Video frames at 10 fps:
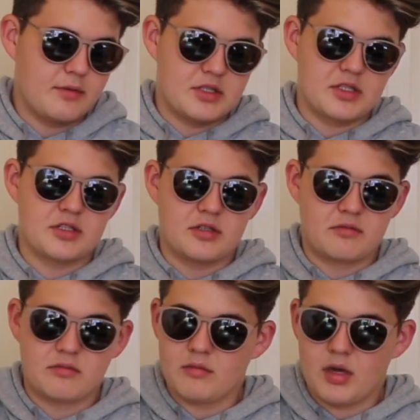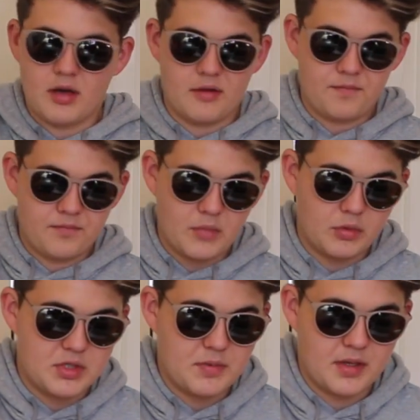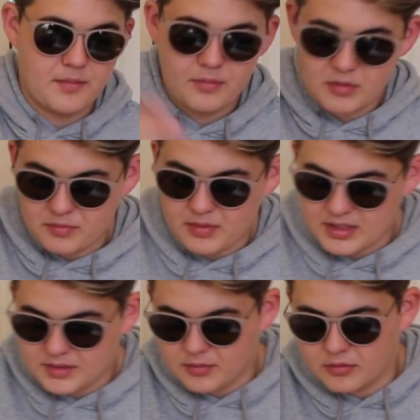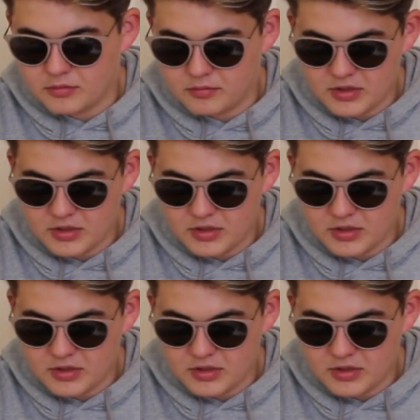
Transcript: which is just a multi-compatible